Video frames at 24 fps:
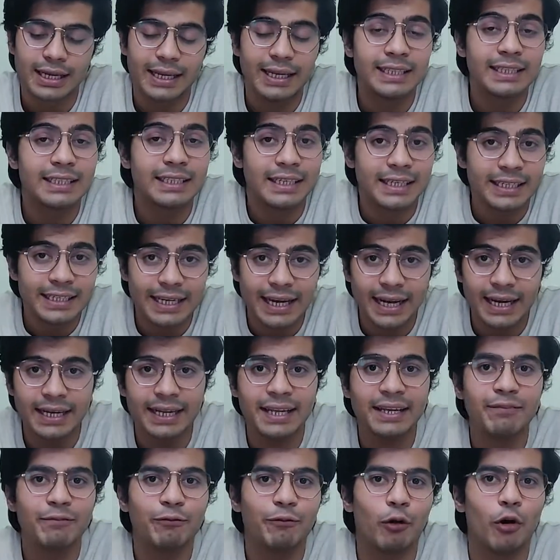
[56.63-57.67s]
in
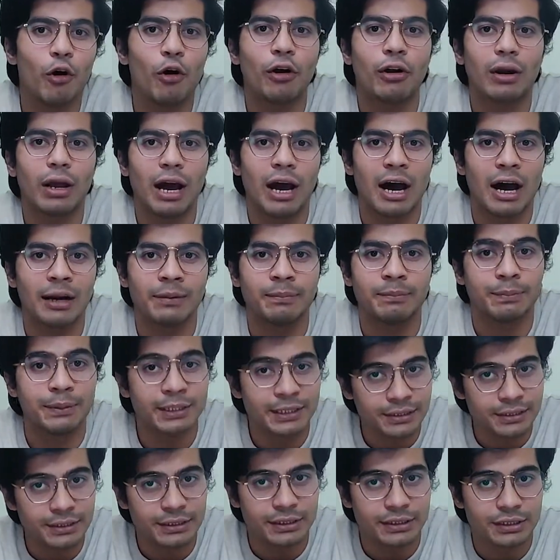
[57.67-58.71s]
creating for our
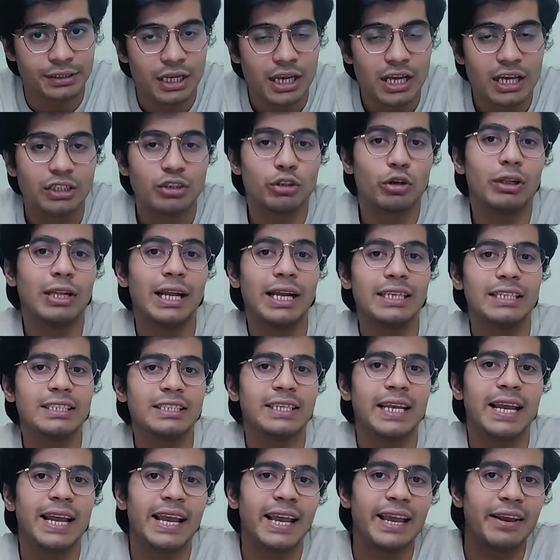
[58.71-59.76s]
business. So let's
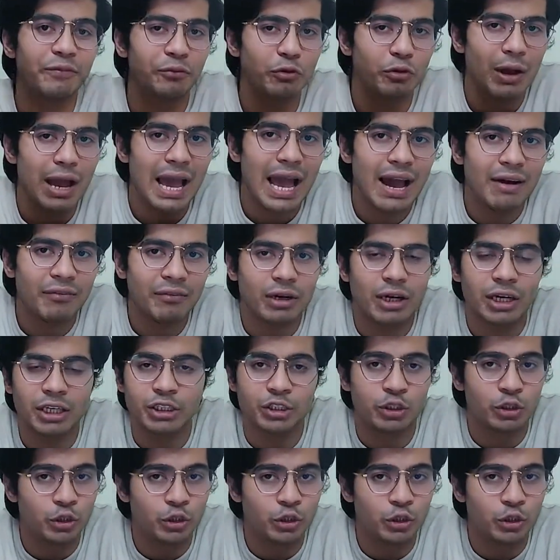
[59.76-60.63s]
say if you have a